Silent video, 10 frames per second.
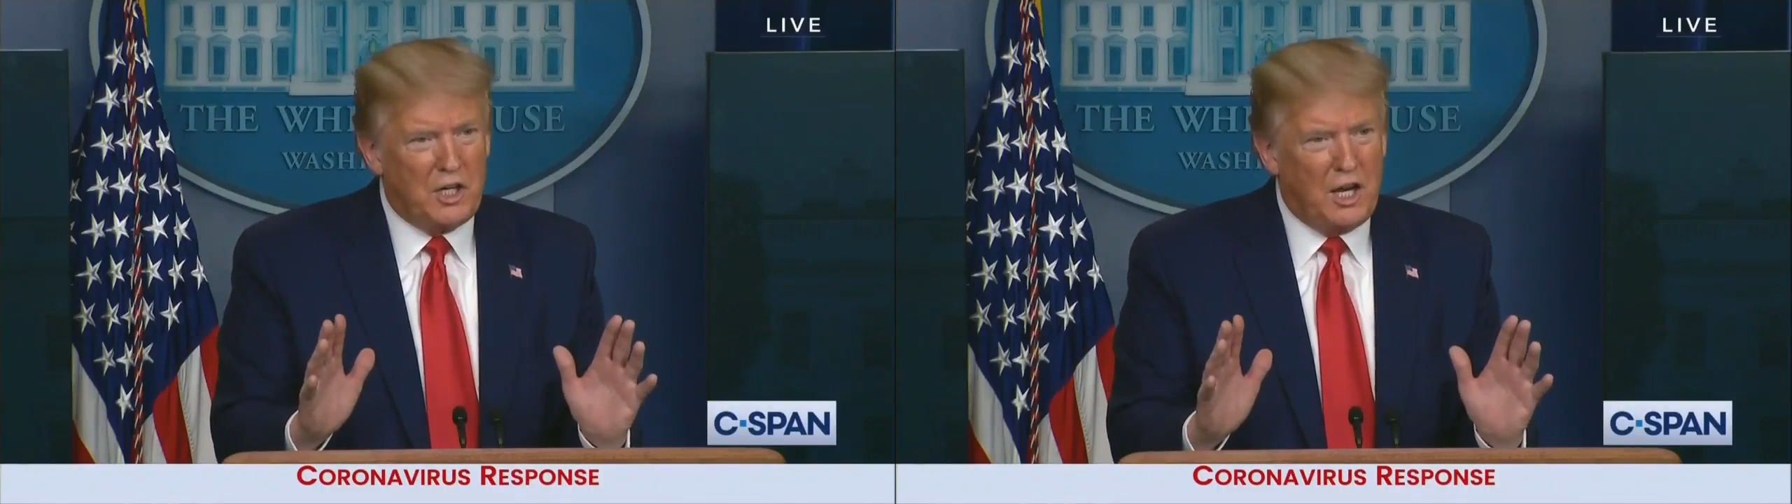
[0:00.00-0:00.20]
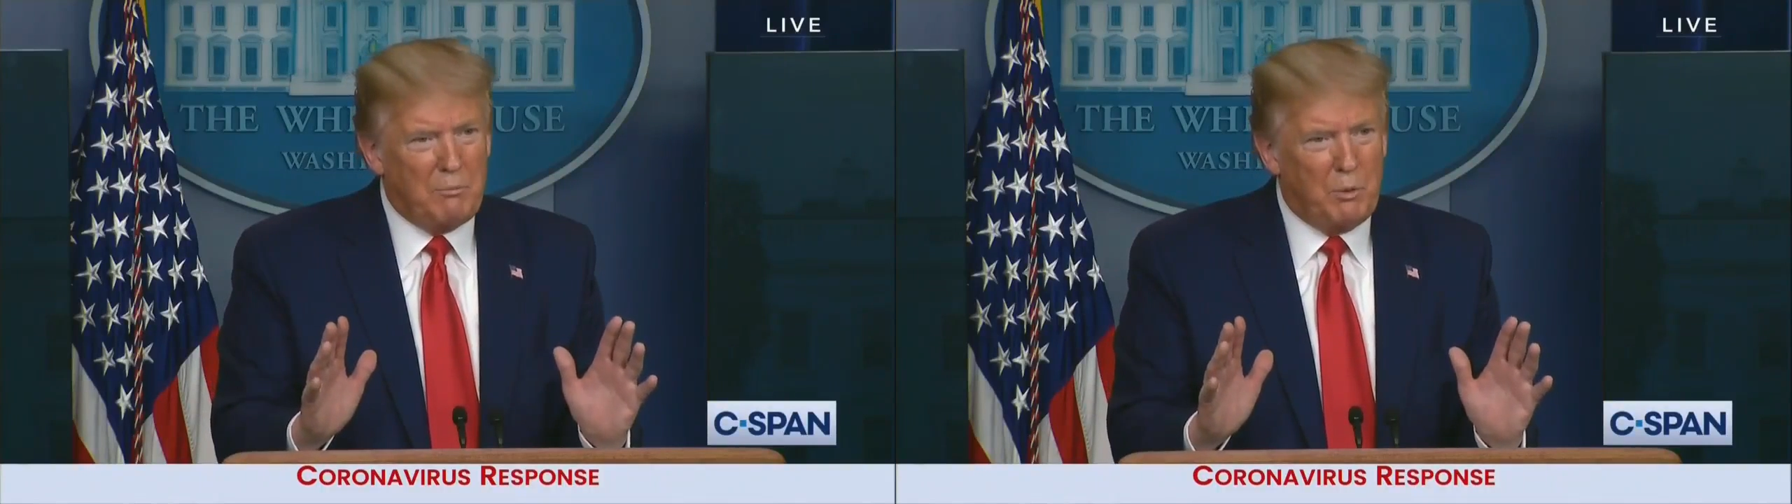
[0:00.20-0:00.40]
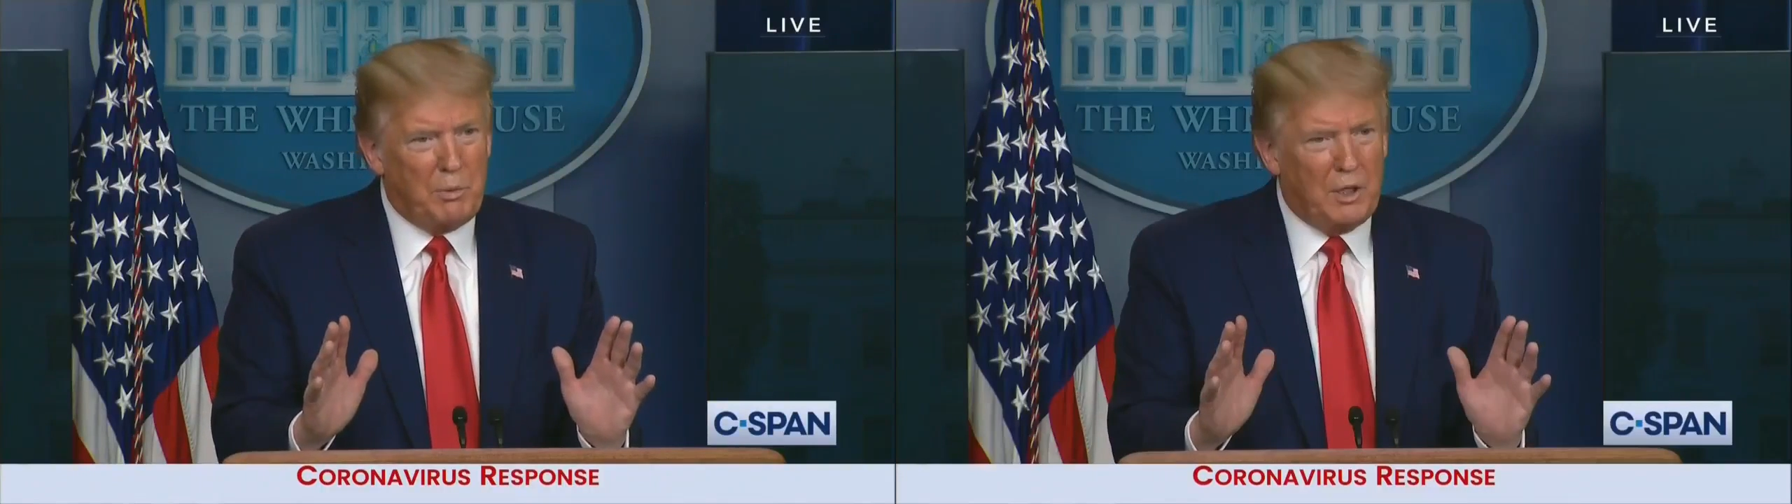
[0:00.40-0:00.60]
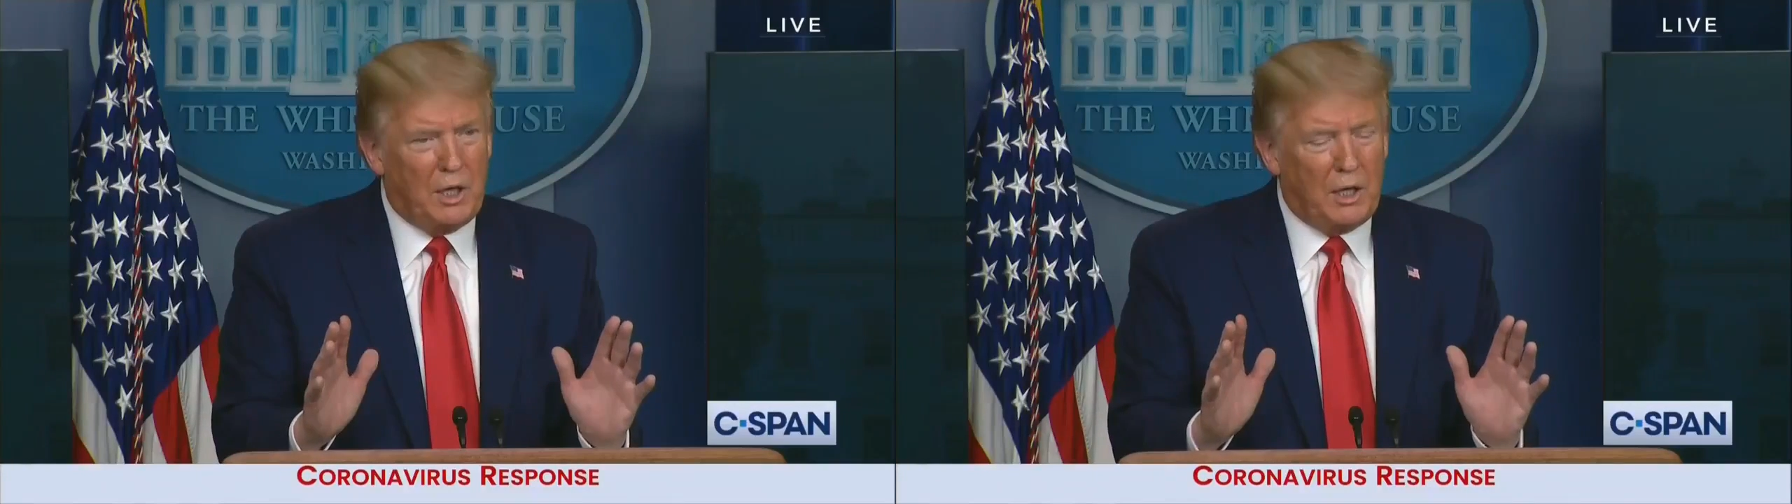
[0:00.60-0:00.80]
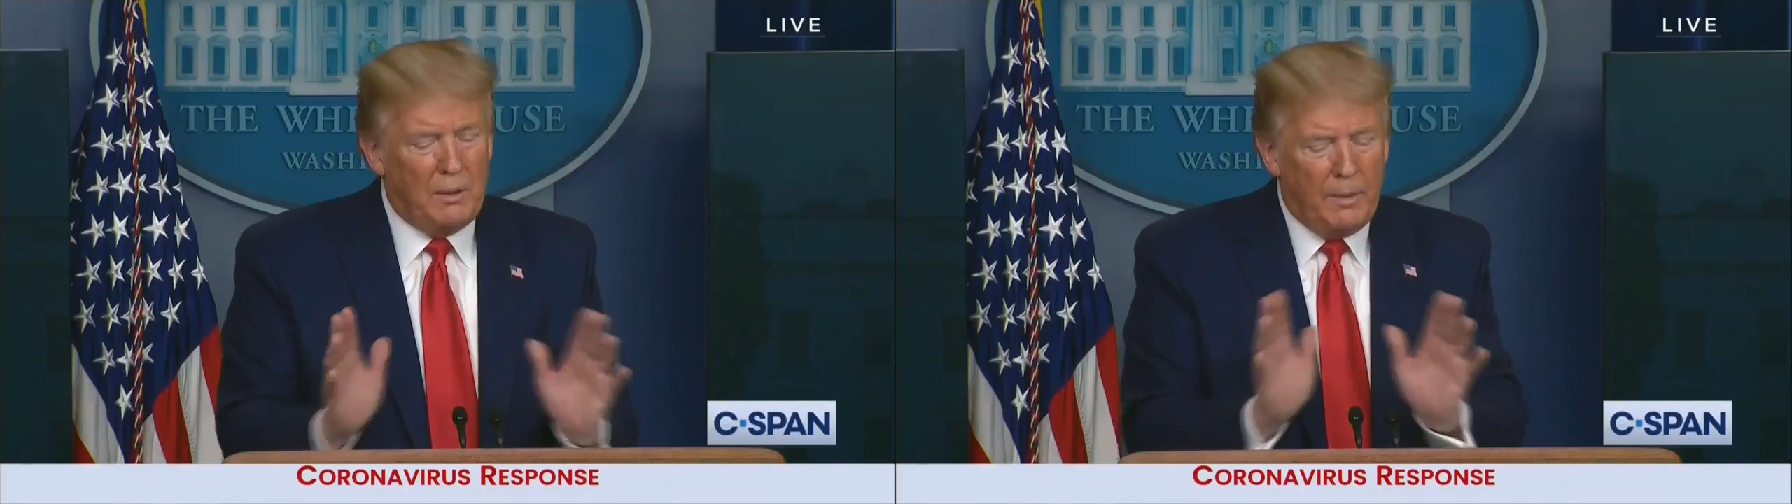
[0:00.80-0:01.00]

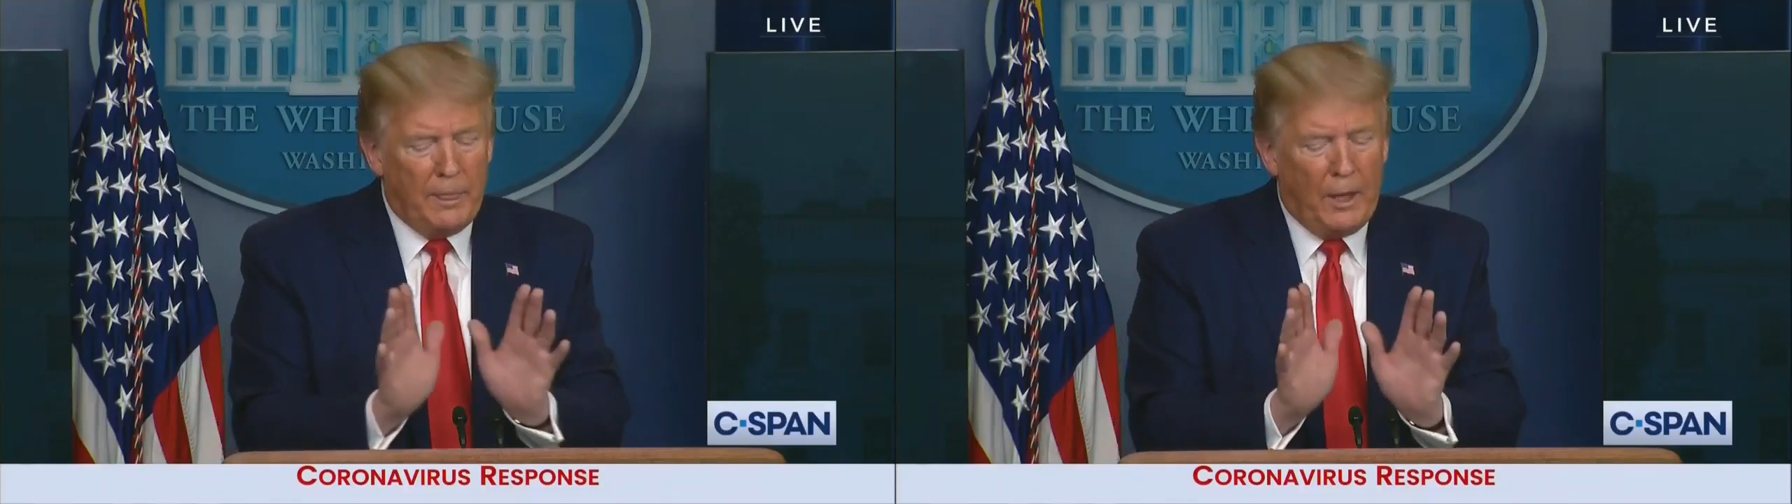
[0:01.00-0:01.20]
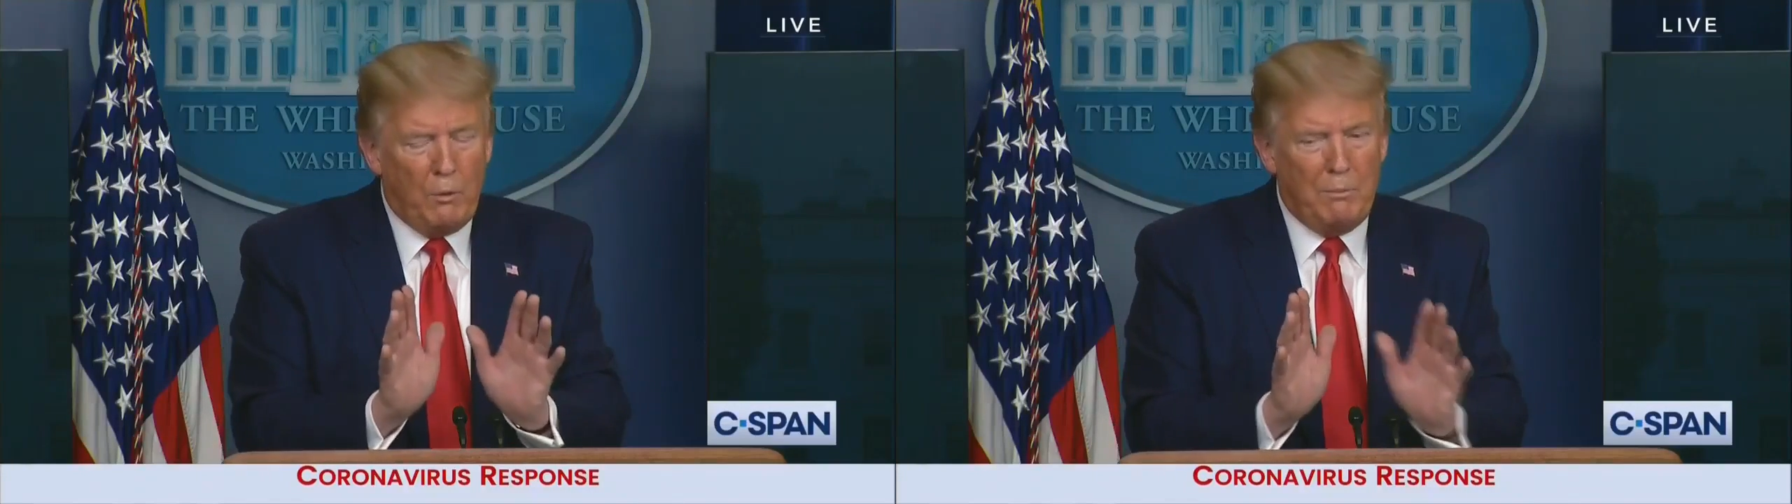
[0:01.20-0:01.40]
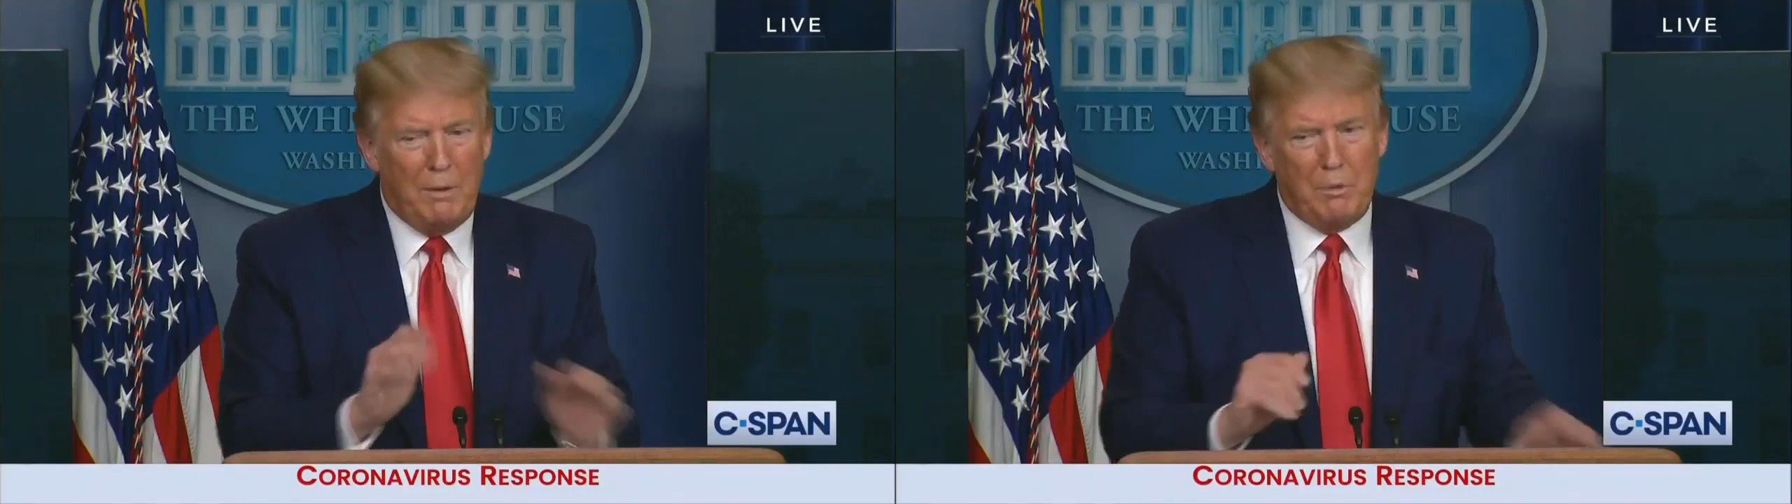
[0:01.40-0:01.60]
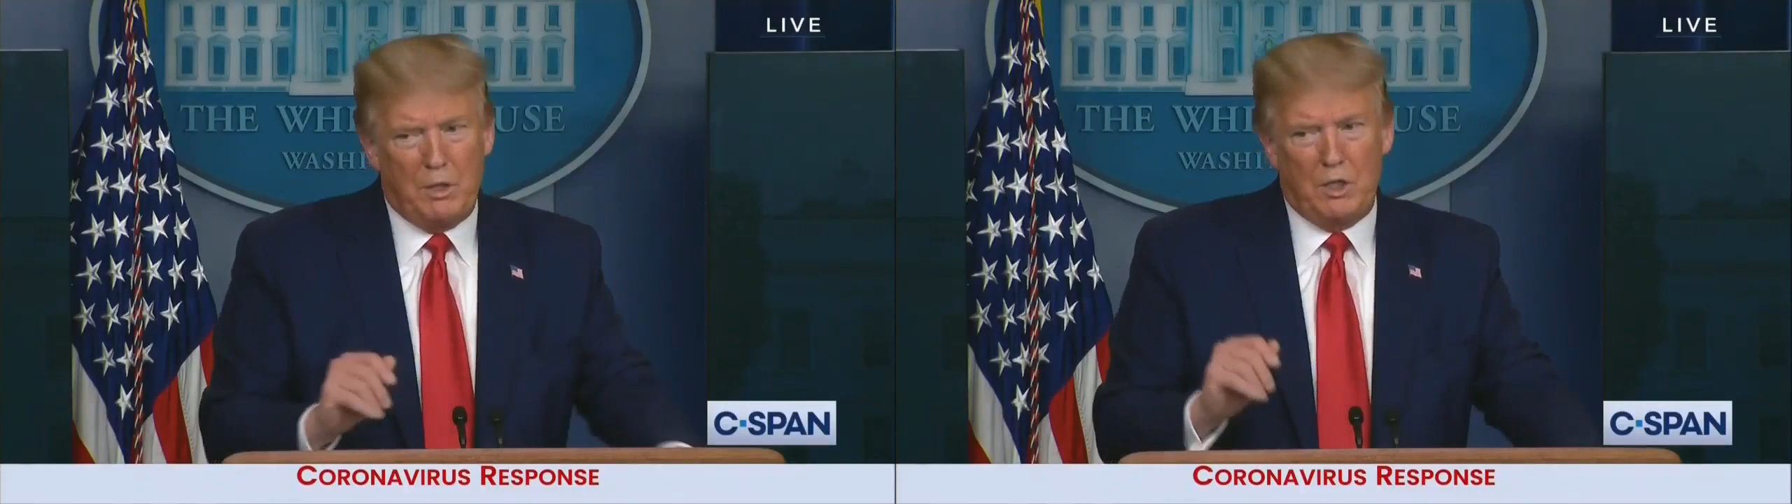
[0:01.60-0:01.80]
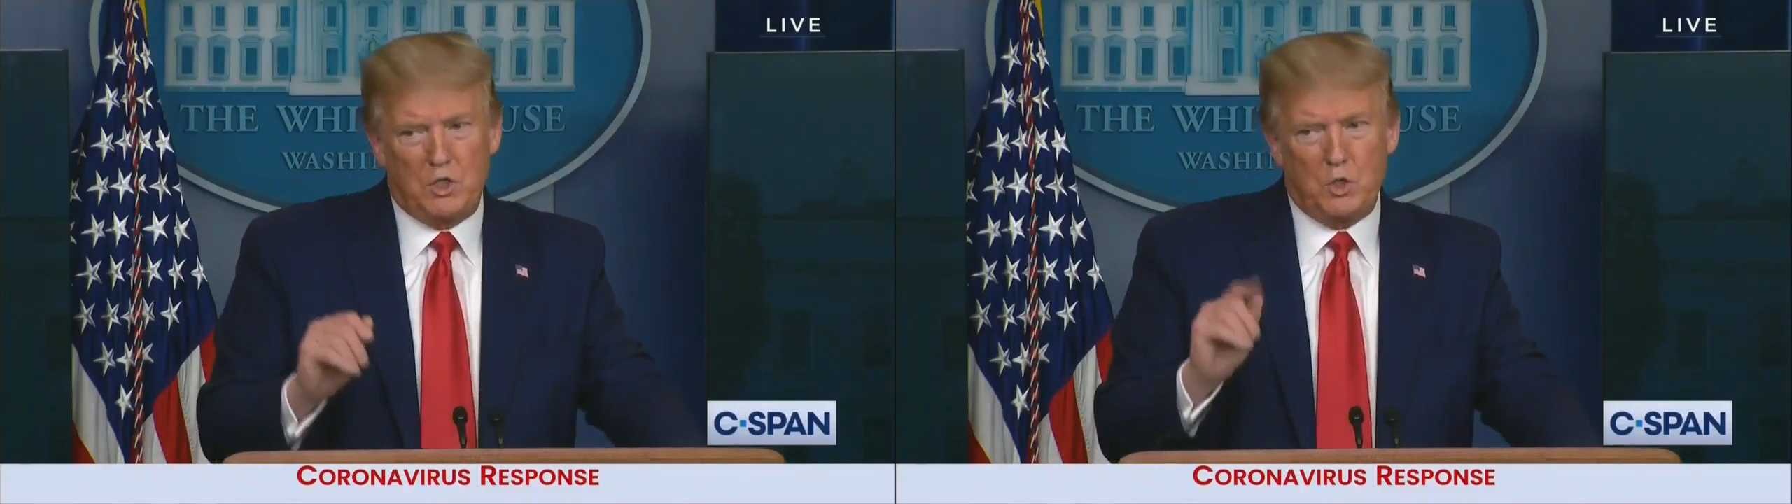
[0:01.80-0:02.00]
capability. Remember
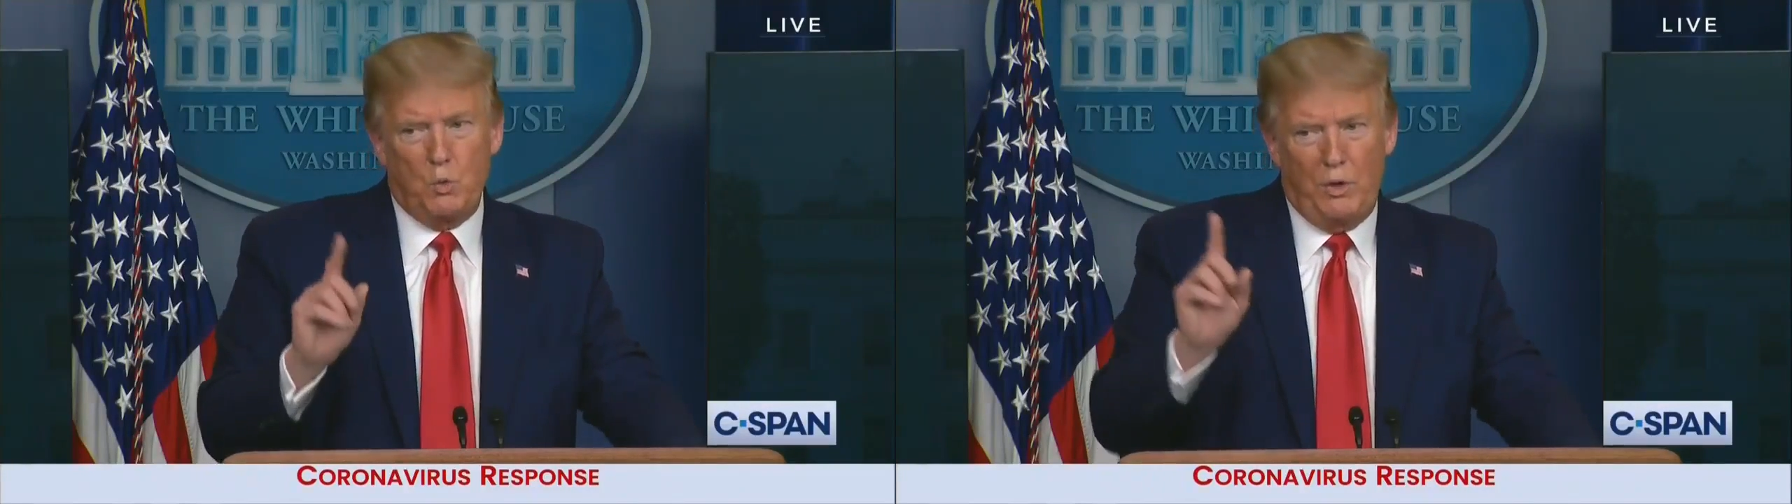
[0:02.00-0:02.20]
this,